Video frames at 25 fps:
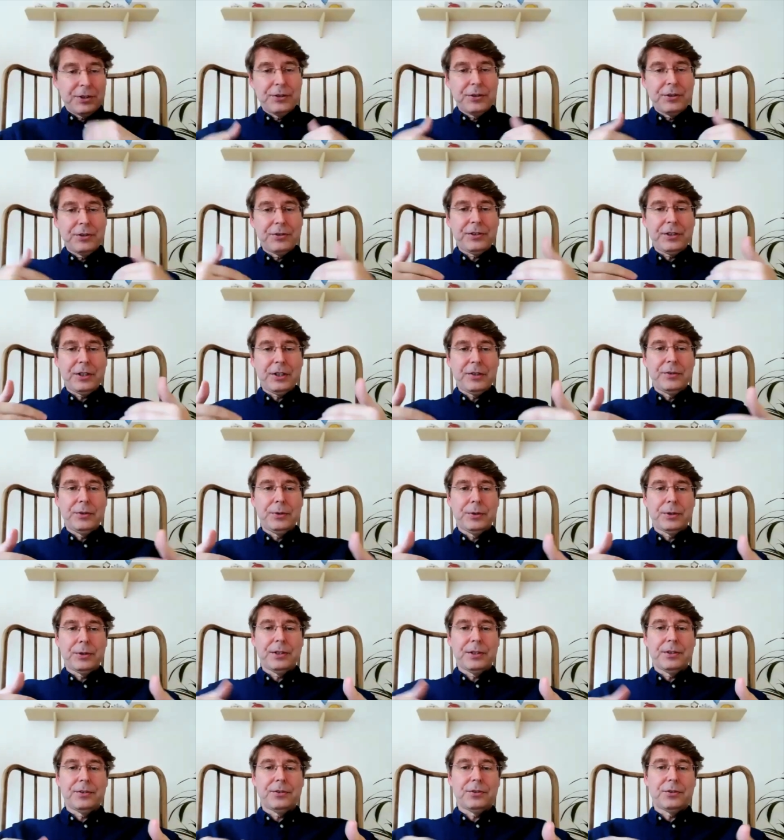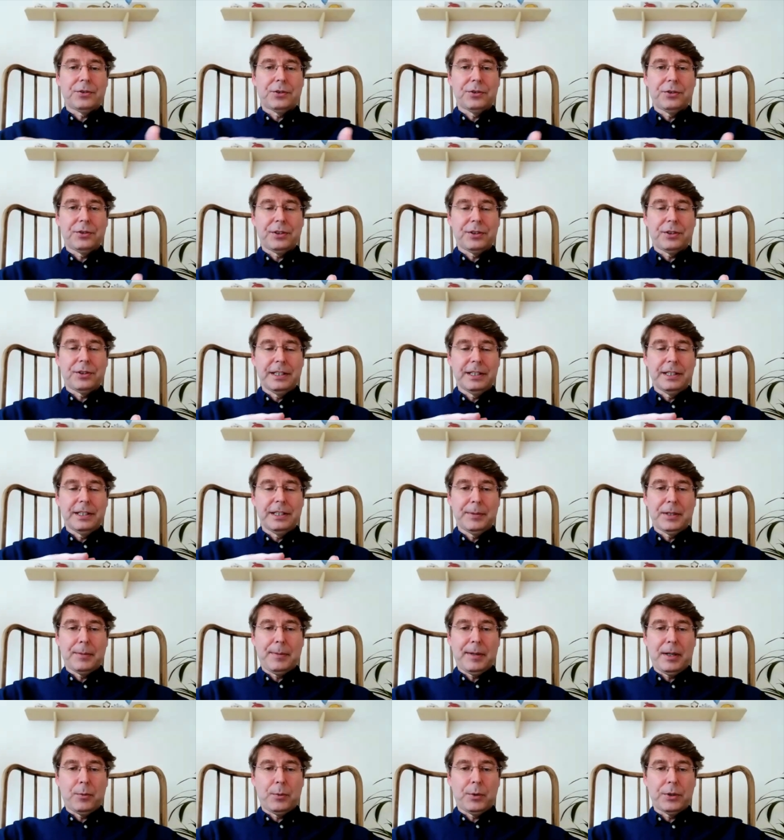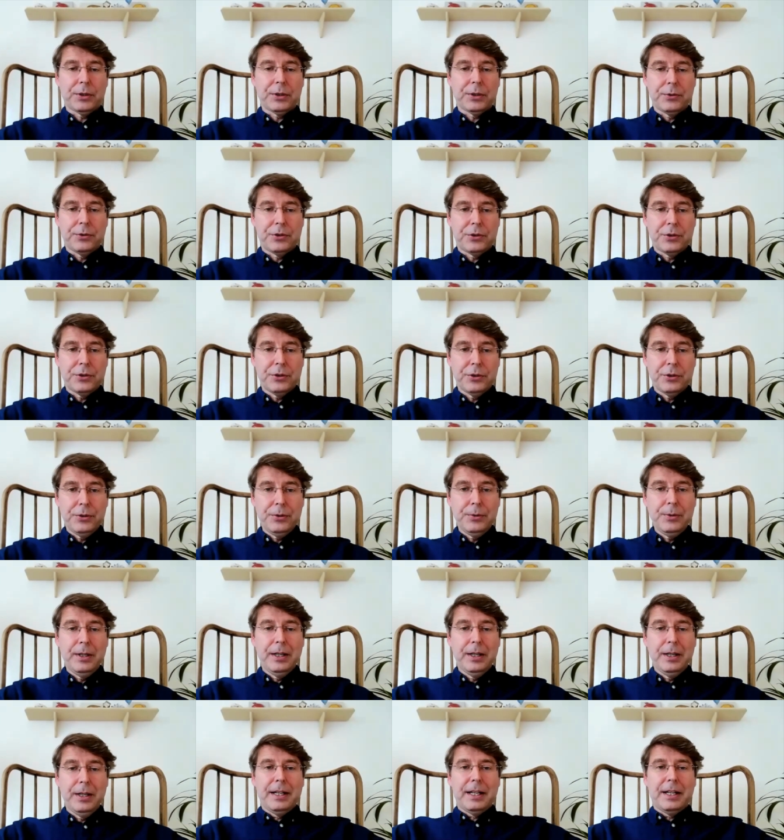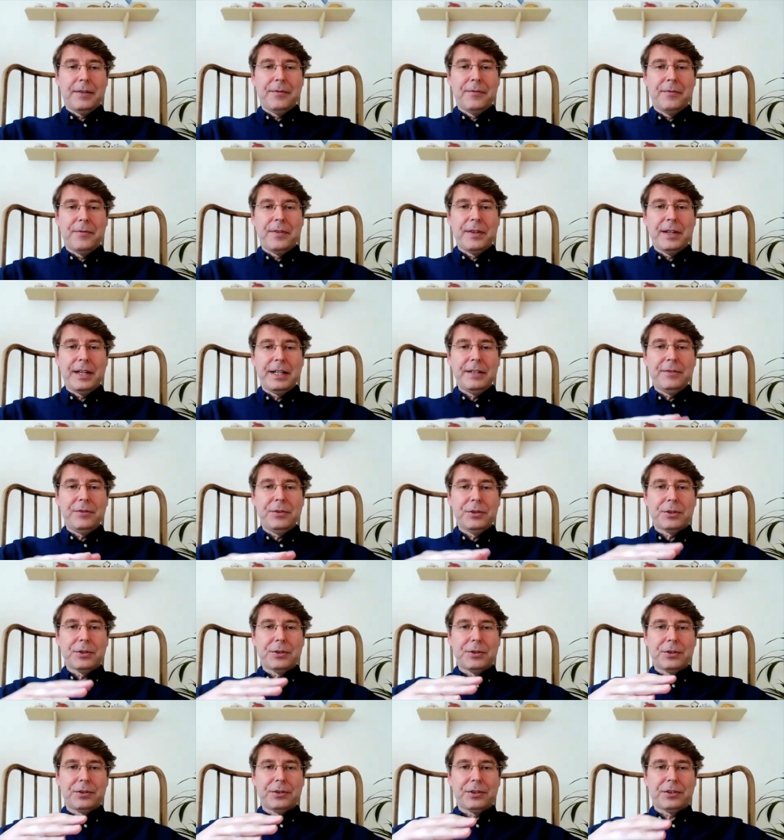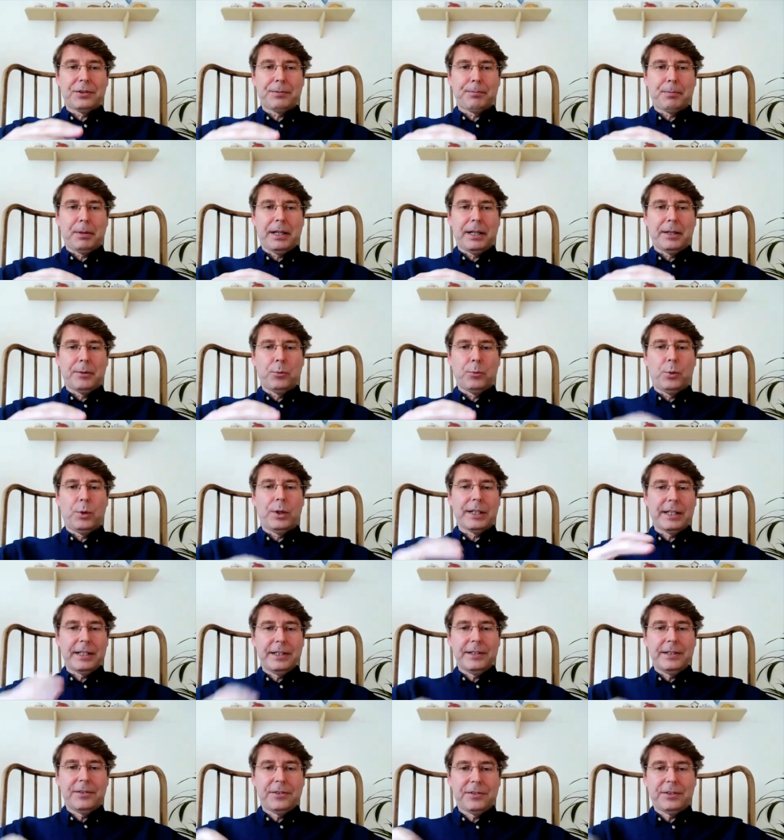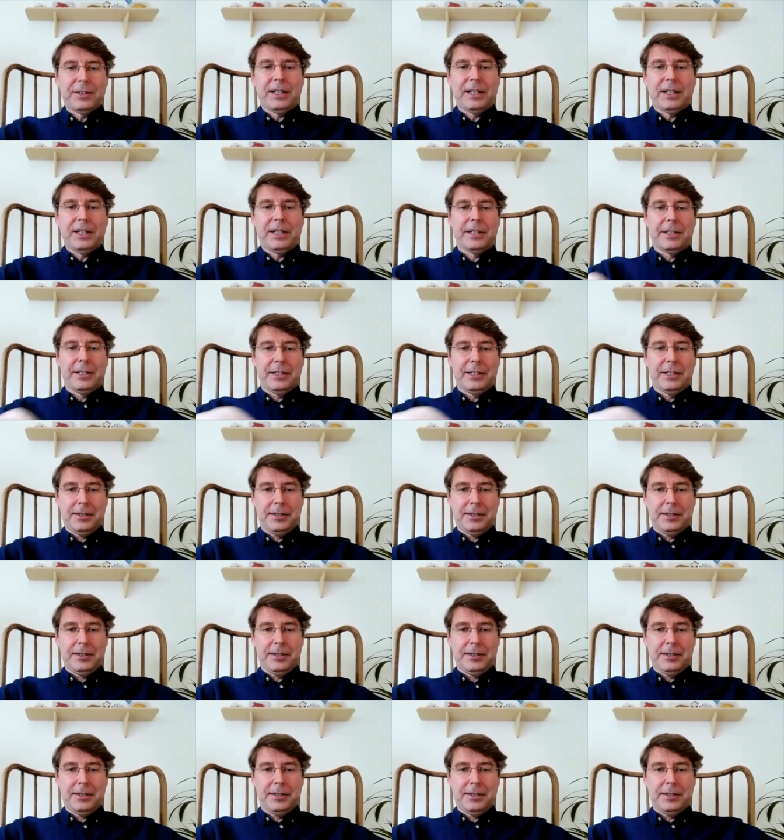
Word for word: you just tell the audience just a little bit about what you do, and then if you could just explain what is SALI?